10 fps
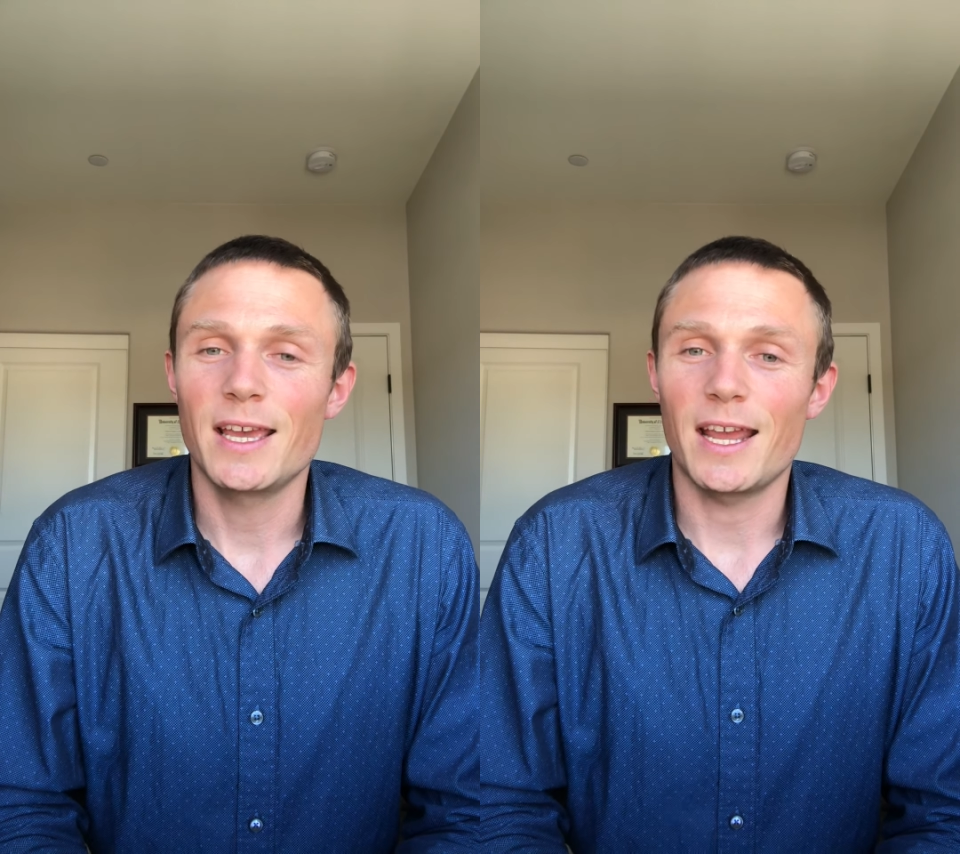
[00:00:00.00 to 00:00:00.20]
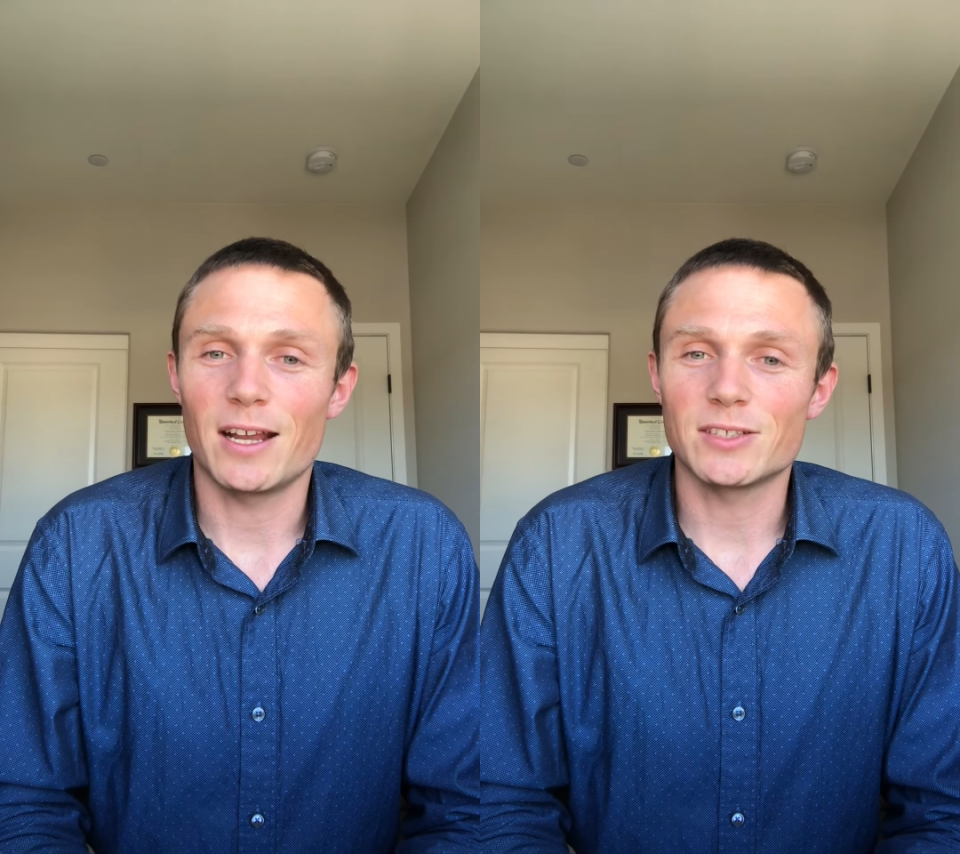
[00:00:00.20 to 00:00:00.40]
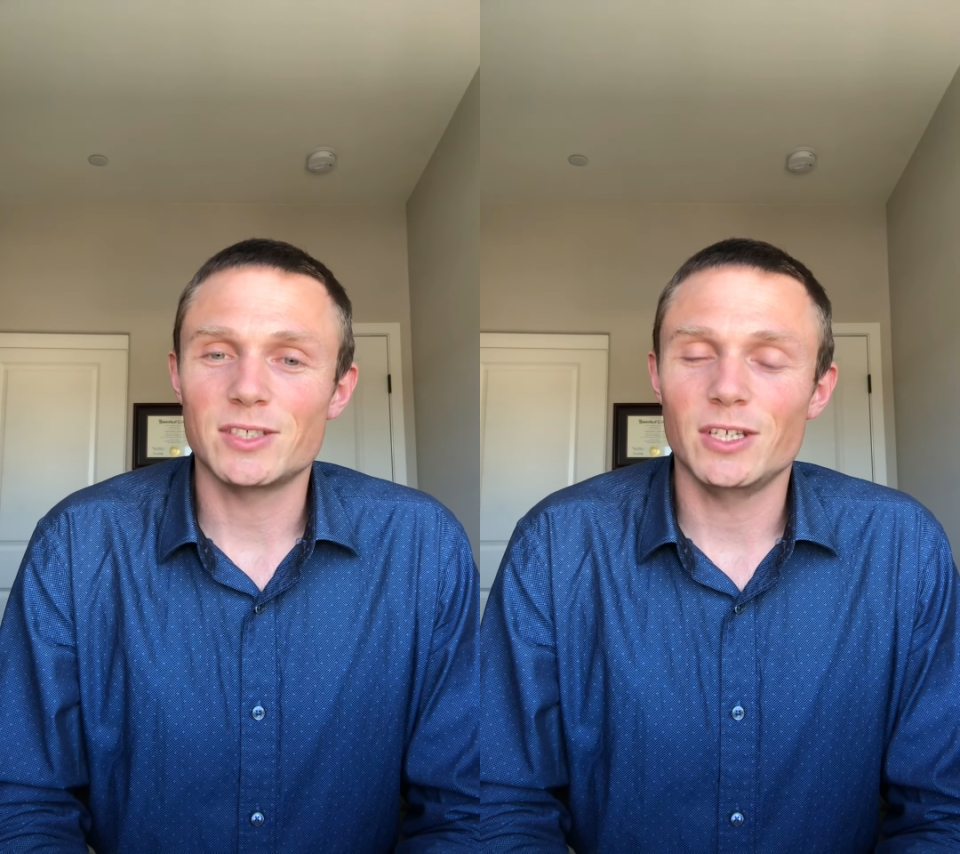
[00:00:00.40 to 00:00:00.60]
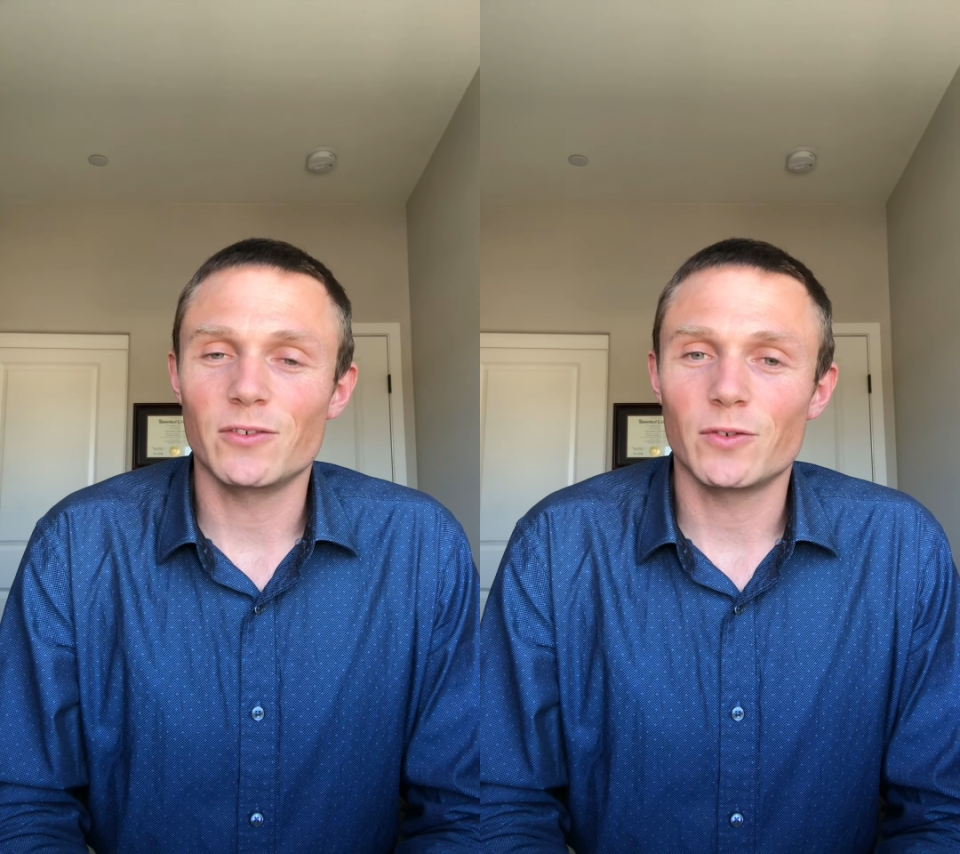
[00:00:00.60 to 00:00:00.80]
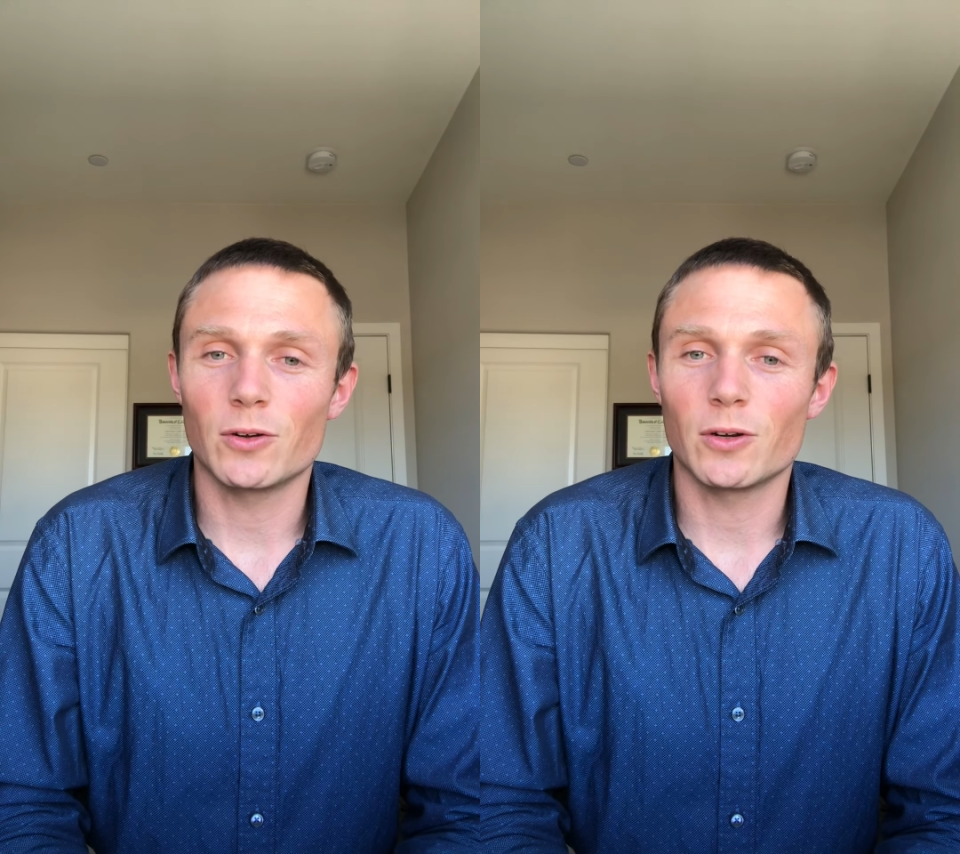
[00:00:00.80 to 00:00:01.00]
and I'll see you
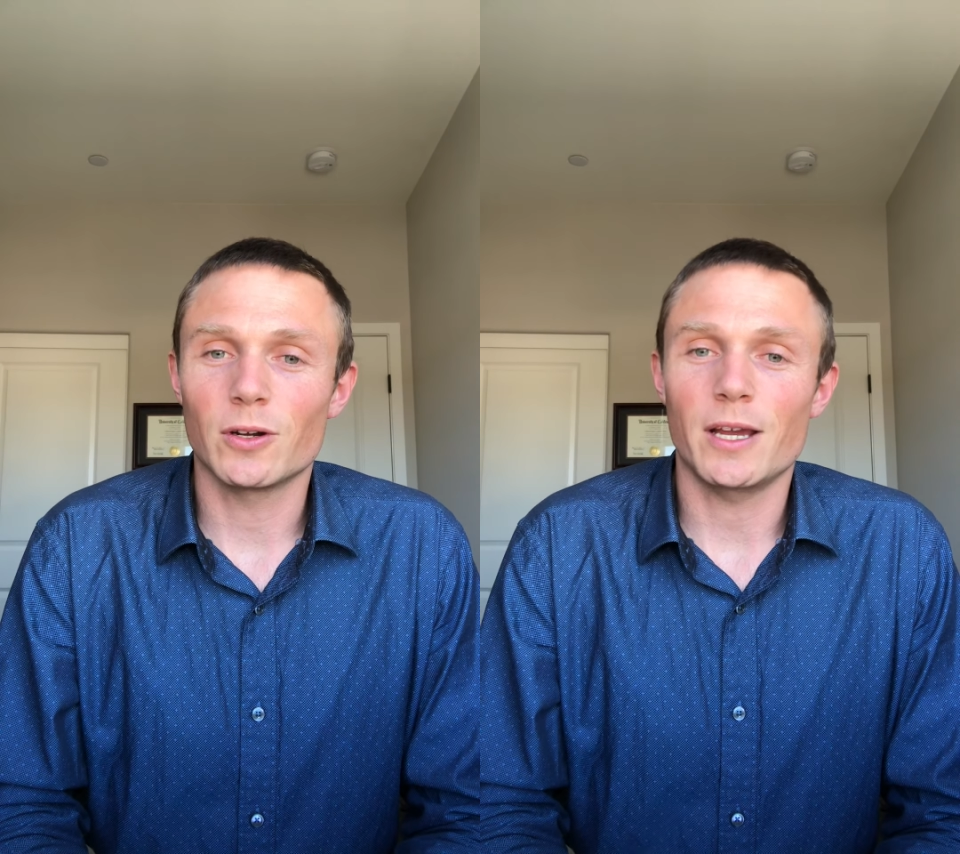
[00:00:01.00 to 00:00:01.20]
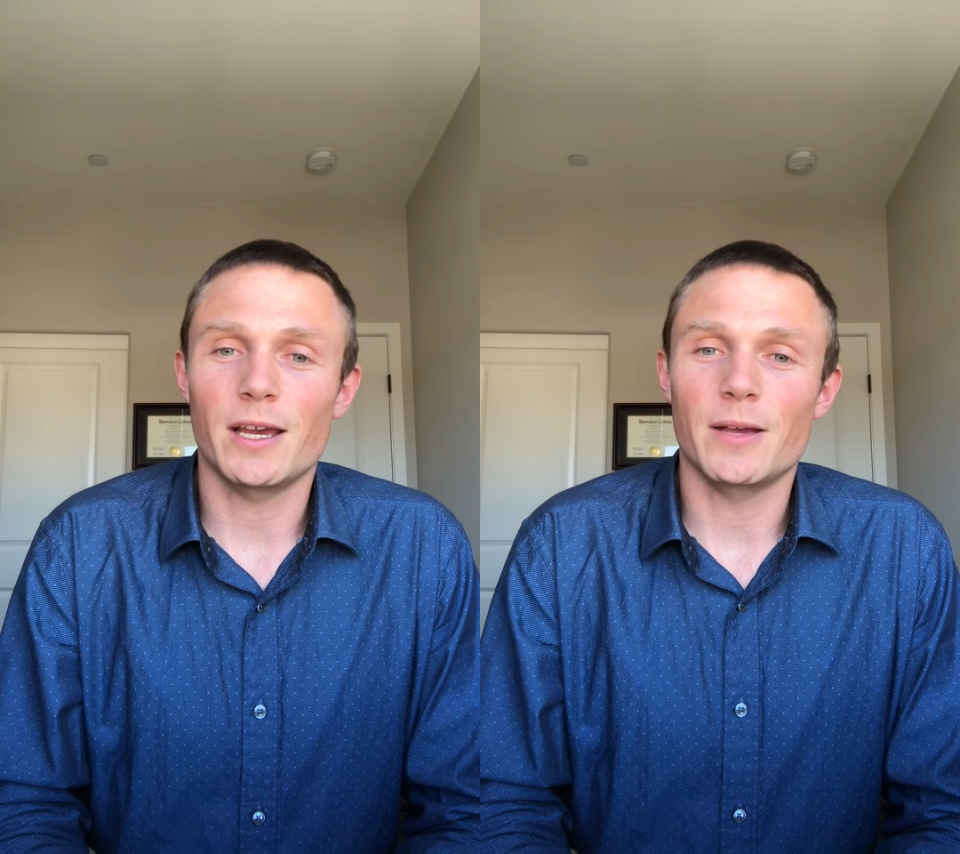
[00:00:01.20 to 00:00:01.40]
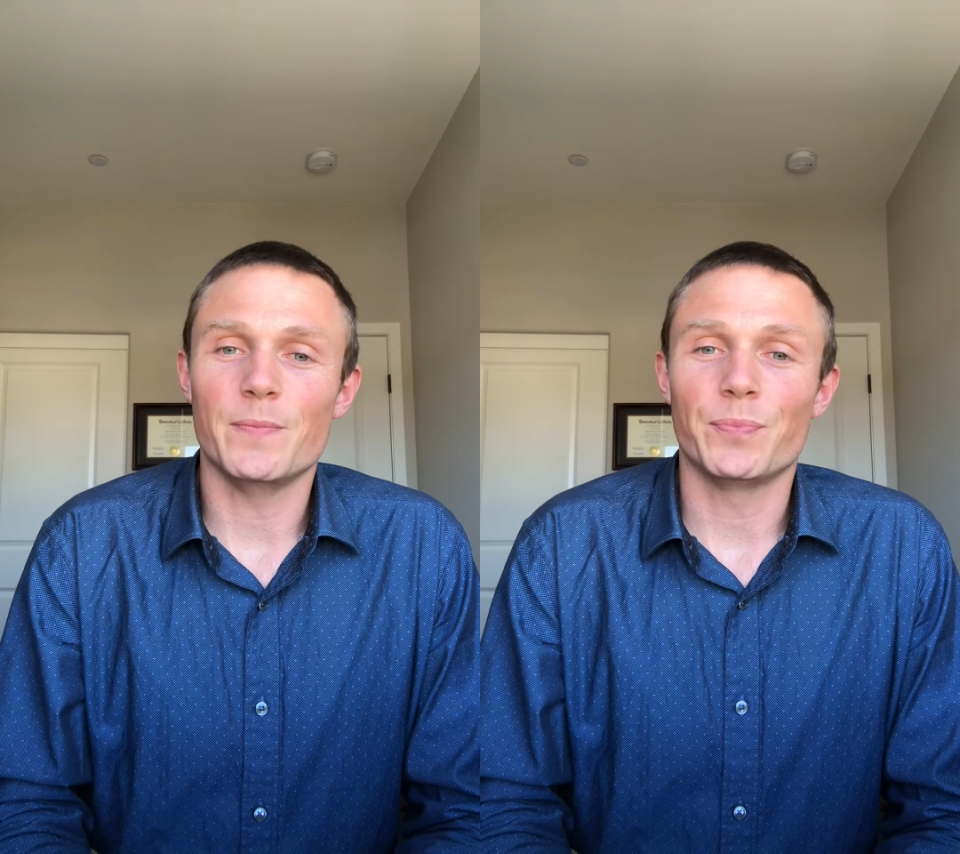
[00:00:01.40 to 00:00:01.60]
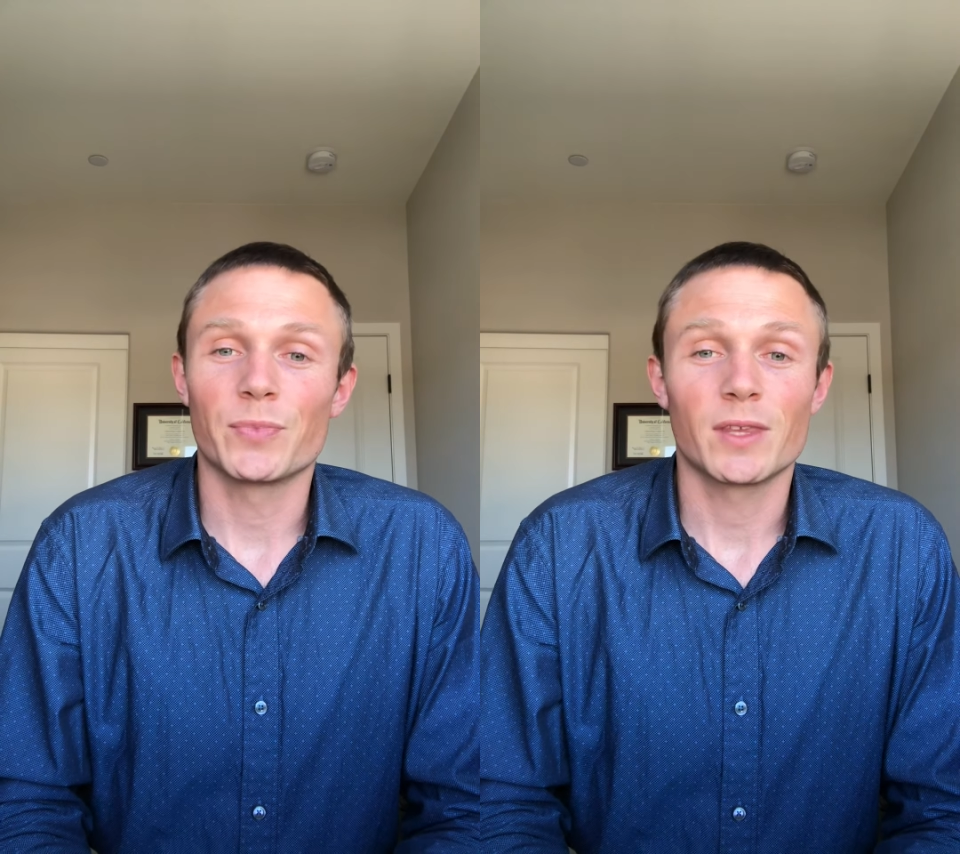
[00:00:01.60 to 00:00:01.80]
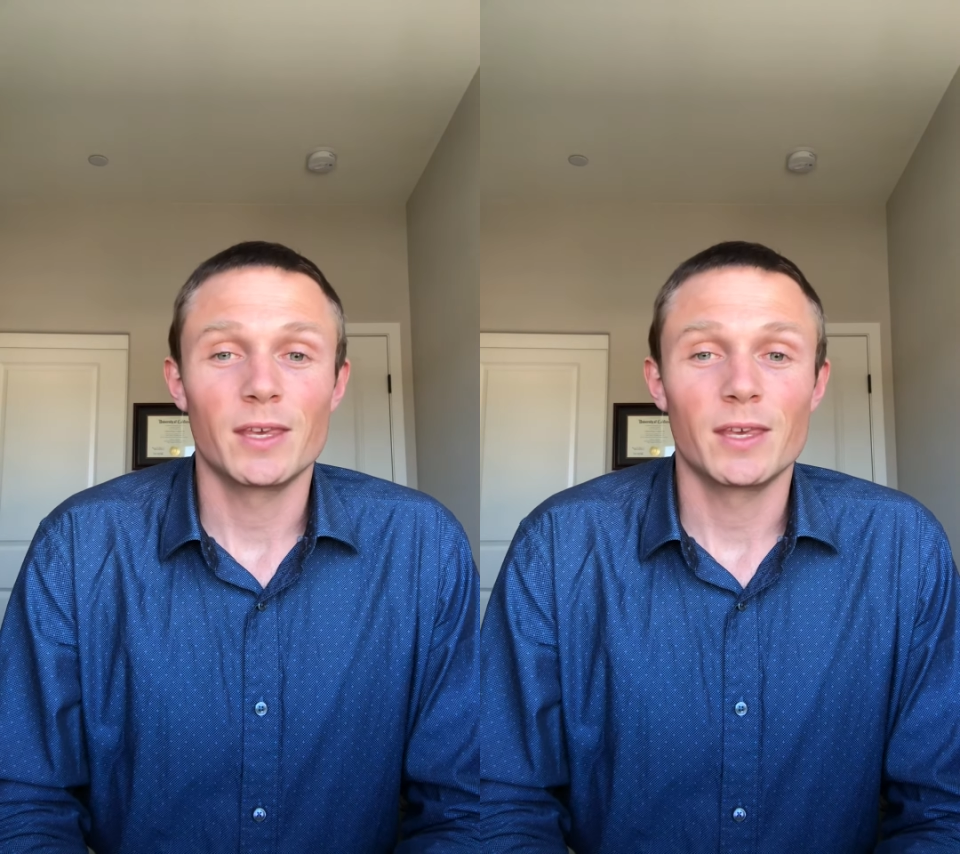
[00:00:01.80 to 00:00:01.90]
for um,